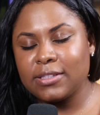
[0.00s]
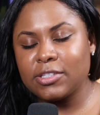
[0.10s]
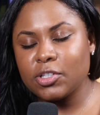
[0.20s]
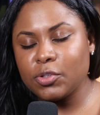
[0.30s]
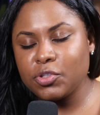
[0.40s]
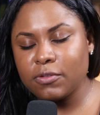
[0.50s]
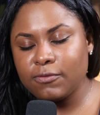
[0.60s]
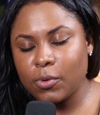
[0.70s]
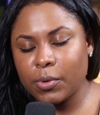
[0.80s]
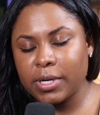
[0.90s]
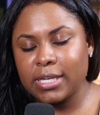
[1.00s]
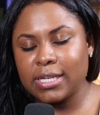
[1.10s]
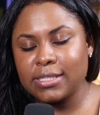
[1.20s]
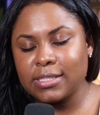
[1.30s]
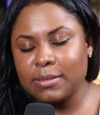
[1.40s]
the solution for it
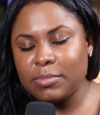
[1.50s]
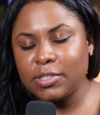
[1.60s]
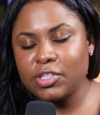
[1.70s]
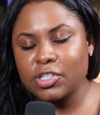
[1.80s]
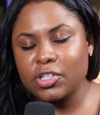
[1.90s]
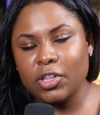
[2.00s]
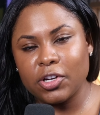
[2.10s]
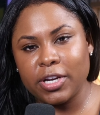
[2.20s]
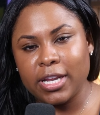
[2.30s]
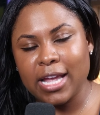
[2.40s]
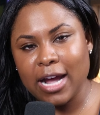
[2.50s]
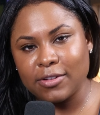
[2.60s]
is simply just learning how